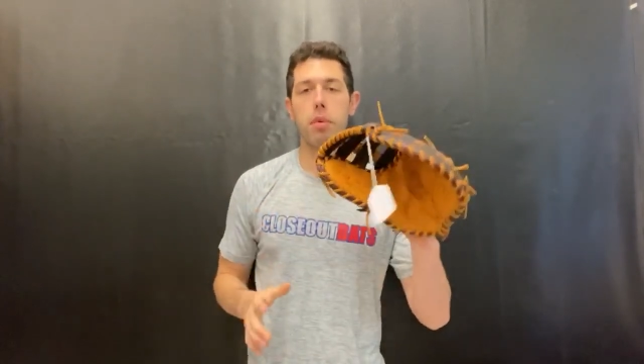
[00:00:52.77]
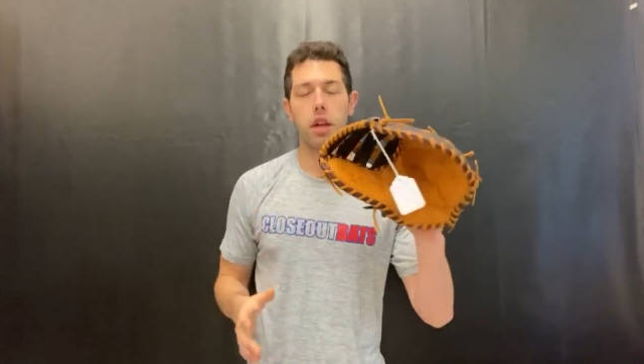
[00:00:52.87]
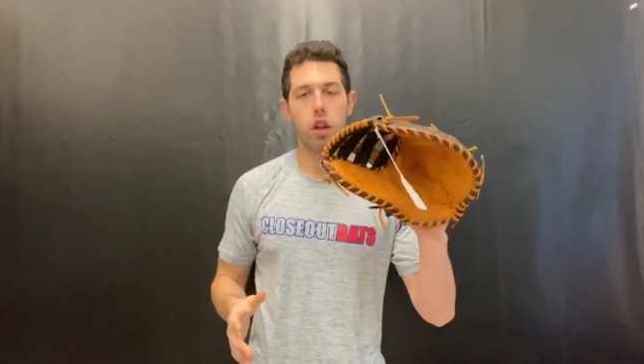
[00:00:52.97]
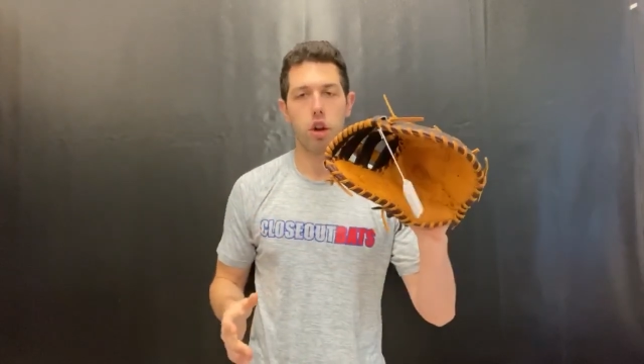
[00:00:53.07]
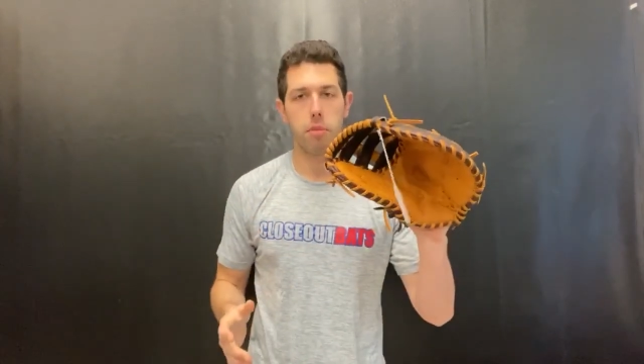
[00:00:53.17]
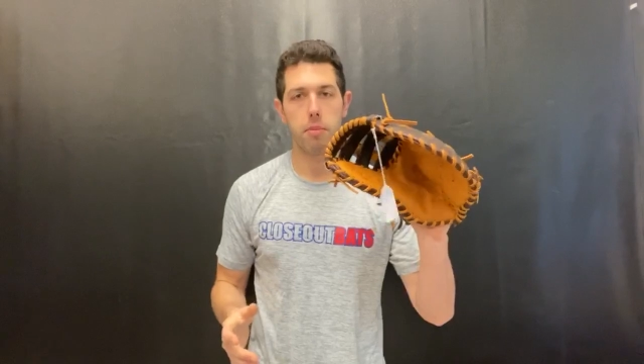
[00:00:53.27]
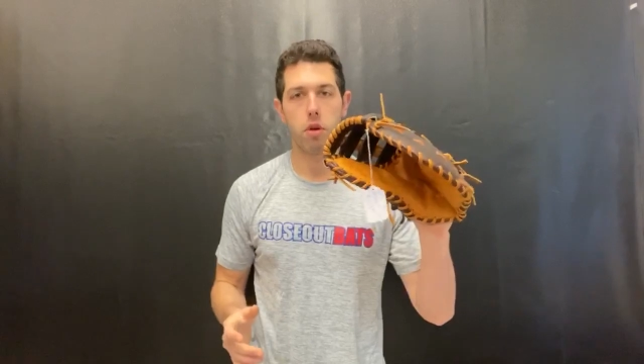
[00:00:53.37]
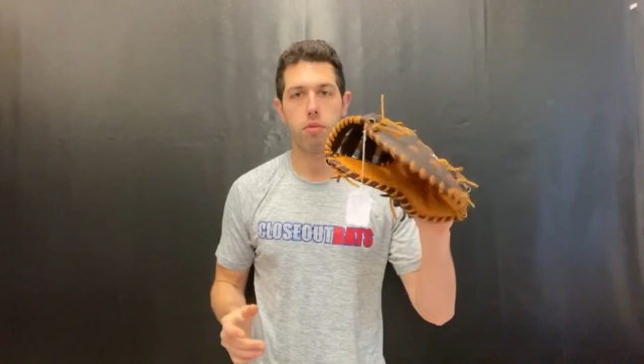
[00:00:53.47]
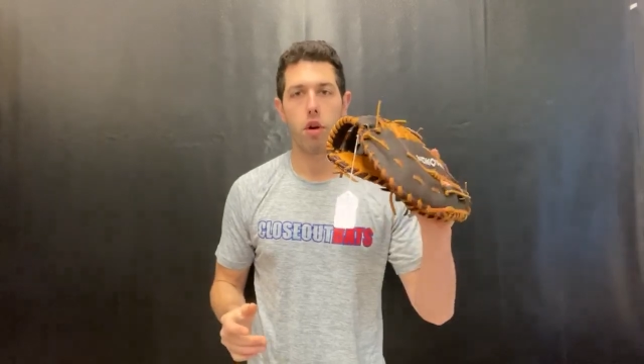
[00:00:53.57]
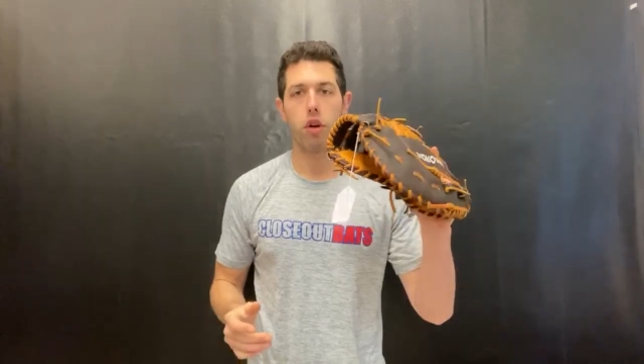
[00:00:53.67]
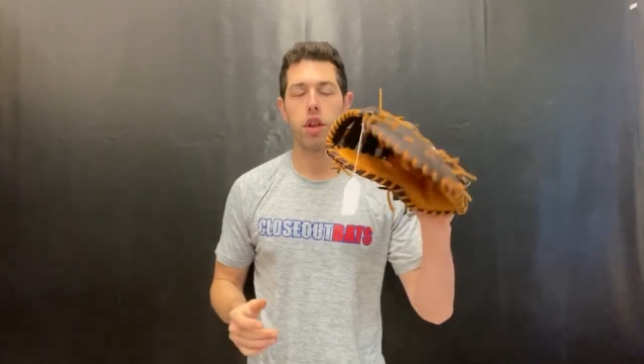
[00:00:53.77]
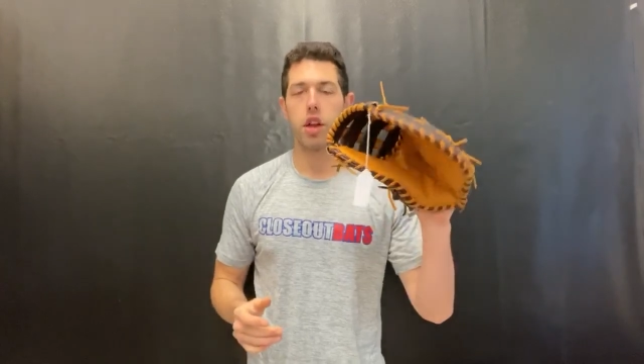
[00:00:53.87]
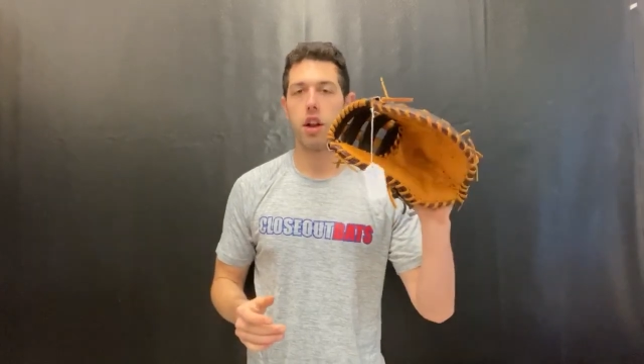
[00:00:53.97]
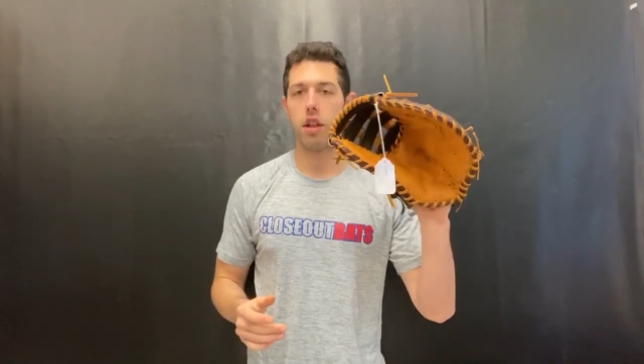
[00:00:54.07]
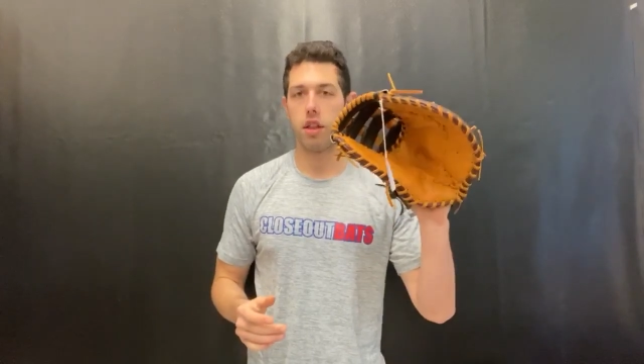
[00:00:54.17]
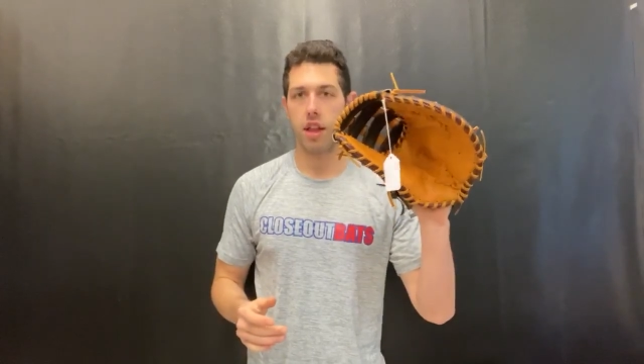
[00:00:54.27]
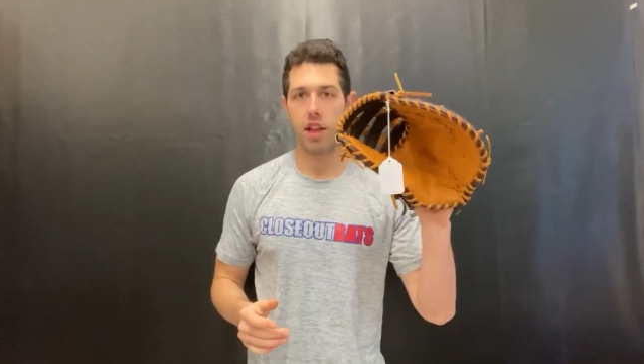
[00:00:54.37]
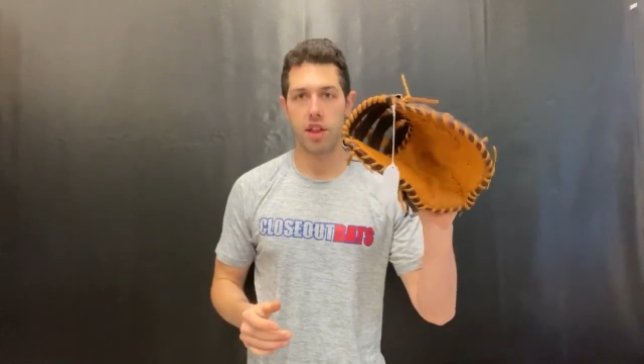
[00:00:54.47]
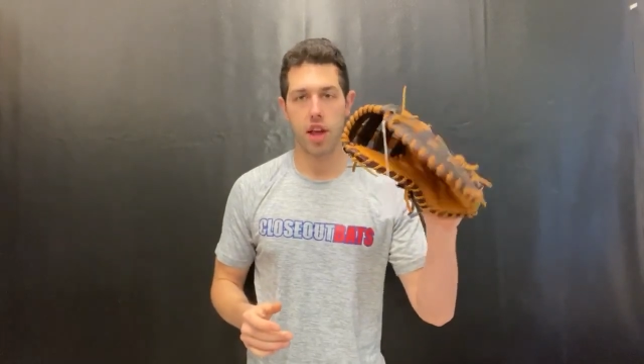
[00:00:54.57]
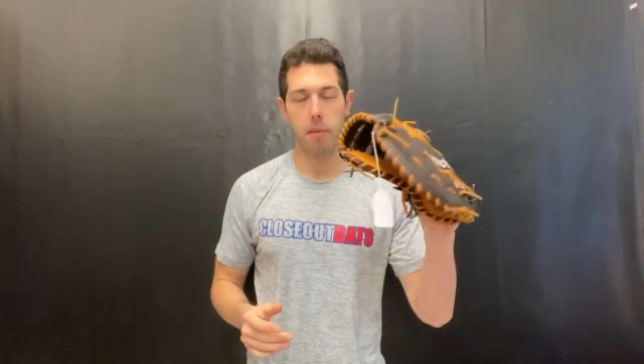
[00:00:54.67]
be a little bit more broken
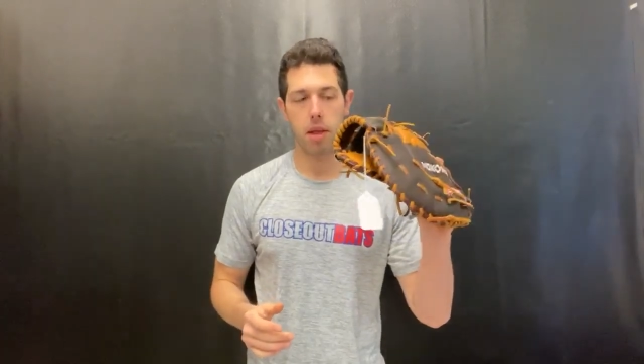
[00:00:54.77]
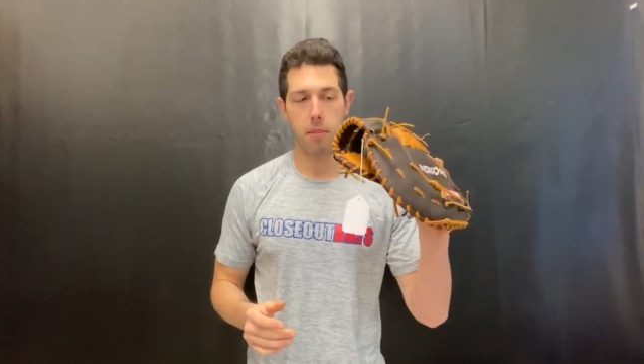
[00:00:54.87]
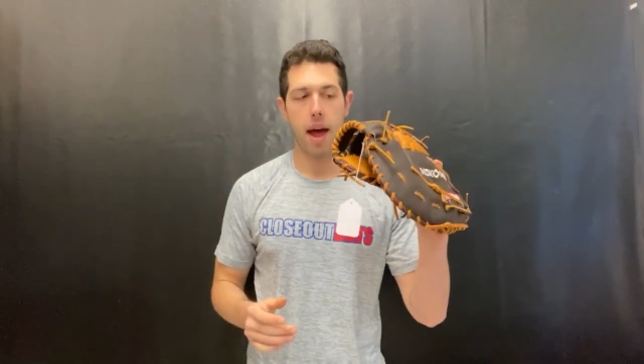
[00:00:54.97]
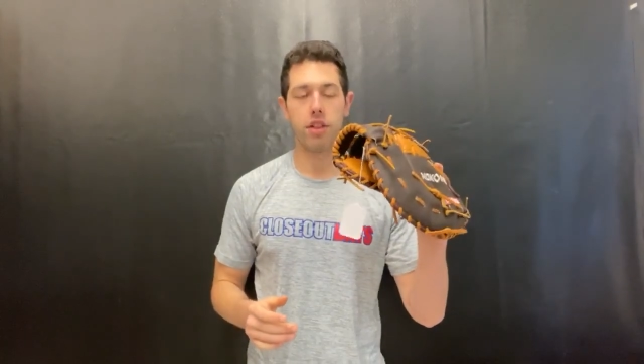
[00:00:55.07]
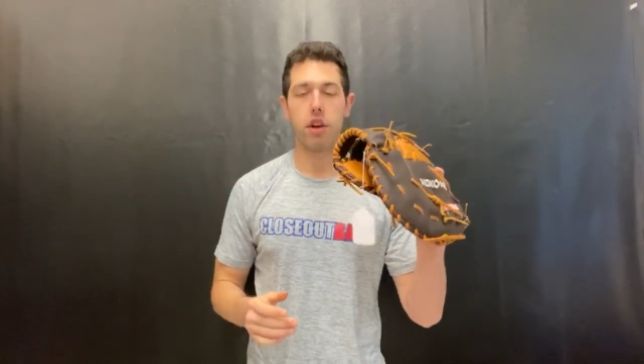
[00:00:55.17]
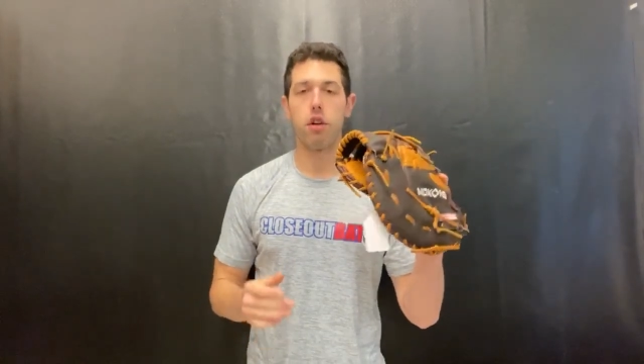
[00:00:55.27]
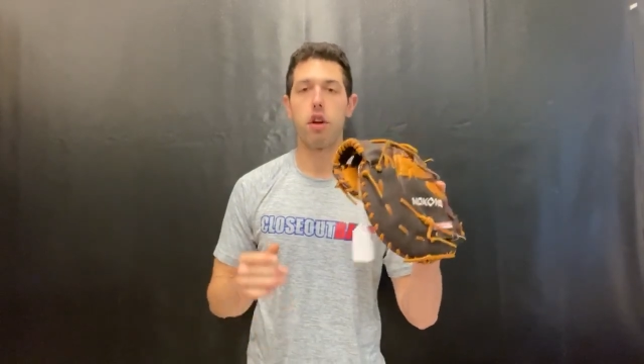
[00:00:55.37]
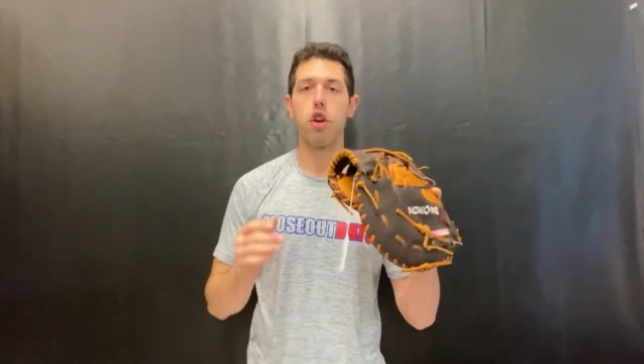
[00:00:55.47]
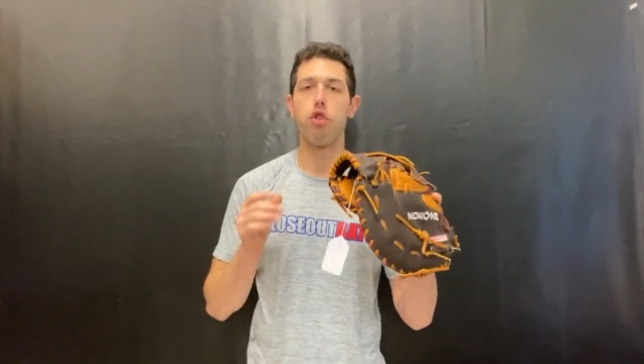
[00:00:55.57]
than some of them out there,